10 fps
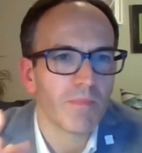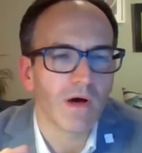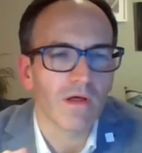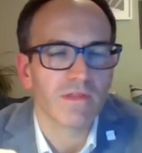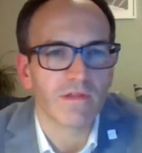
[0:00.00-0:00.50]

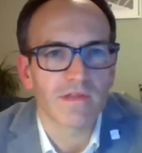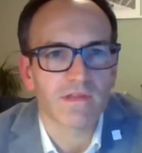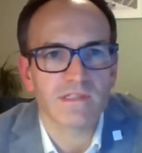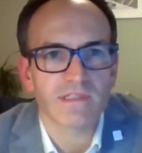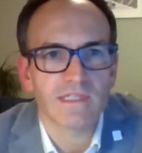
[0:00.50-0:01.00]
But
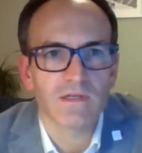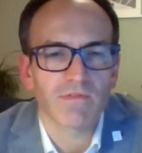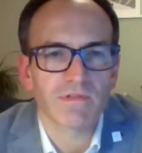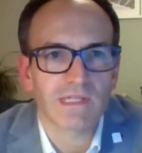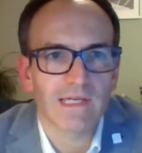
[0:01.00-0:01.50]
the city,
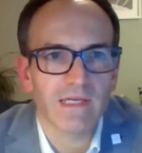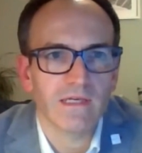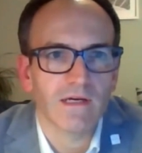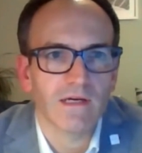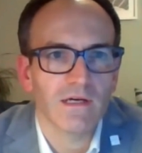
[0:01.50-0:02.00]

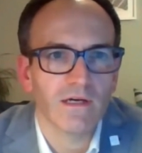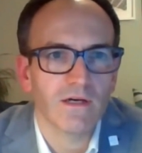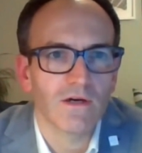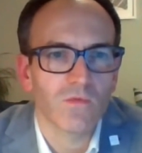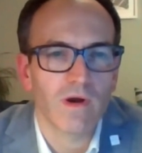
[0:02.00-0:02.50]
obviously,
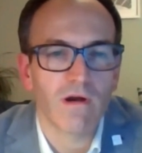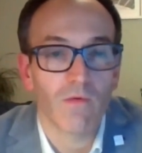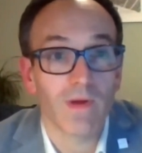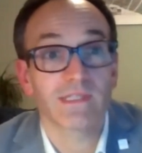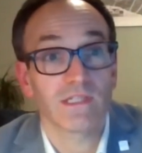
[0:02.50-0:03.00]
where are
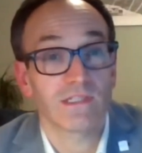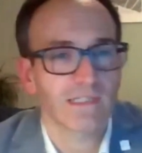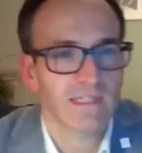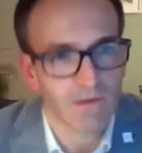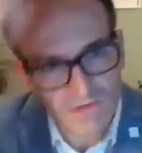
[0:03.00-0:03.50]
we? Wednesday, just
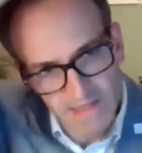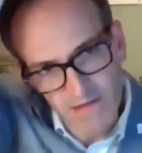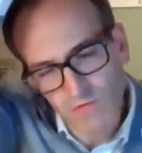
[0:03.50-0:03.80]
yesterday, wasn't it?